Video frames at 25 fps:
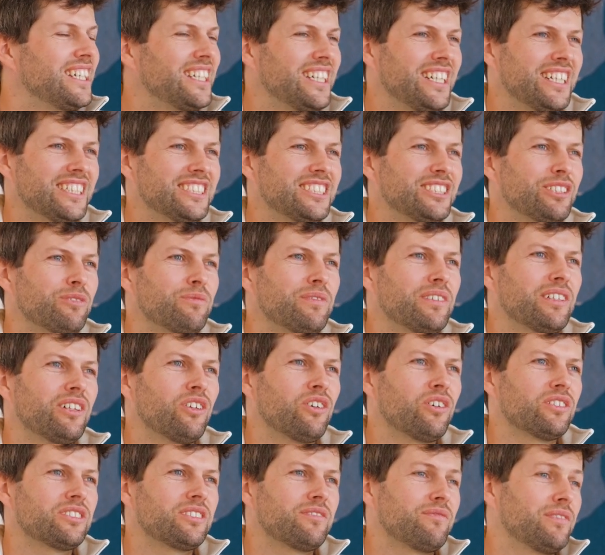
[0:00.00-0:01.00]
And so we,
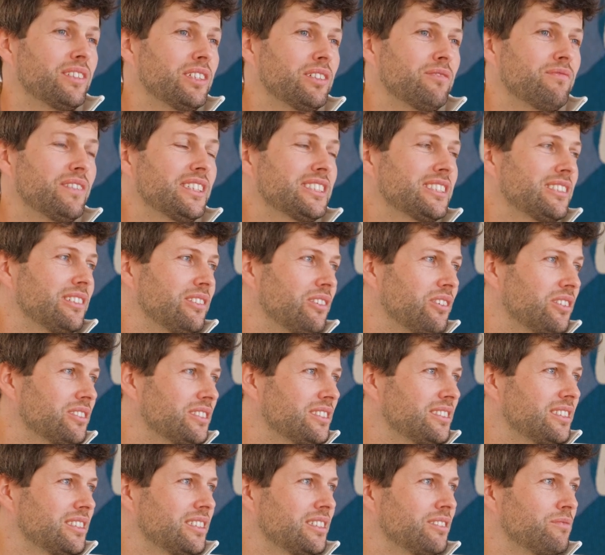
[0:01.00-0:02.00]
lot, we invest a
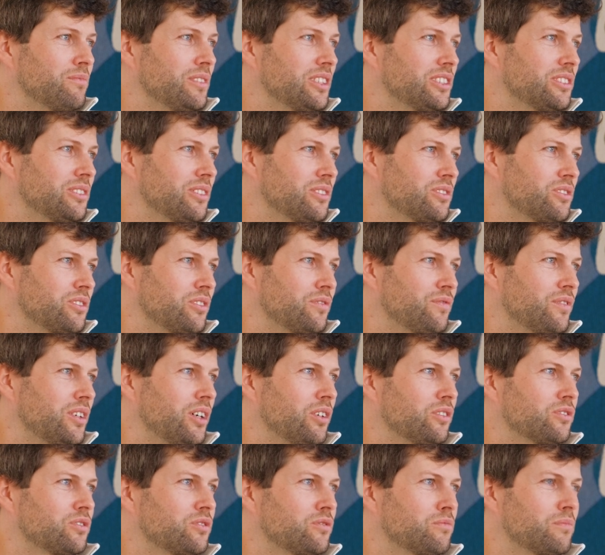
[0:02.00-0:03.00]
lot in research of
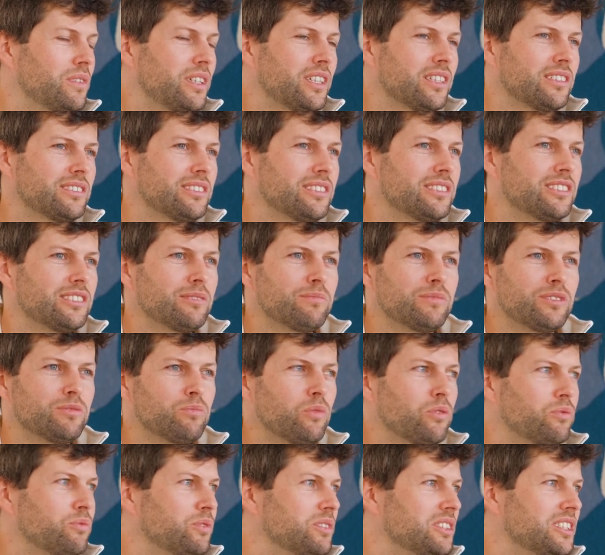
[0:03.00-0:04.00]
how to make systems
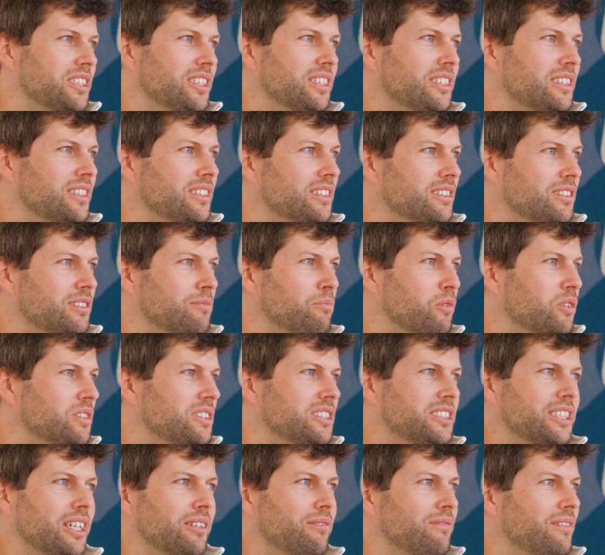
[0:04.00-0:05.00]
more resilient, more
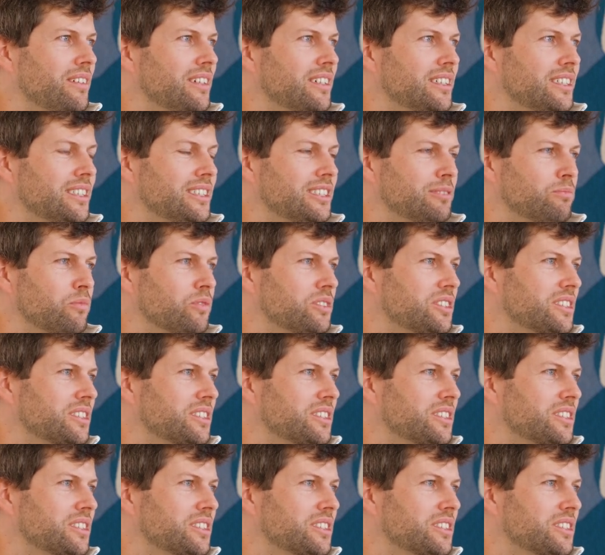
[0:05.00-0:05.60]
decentralized, more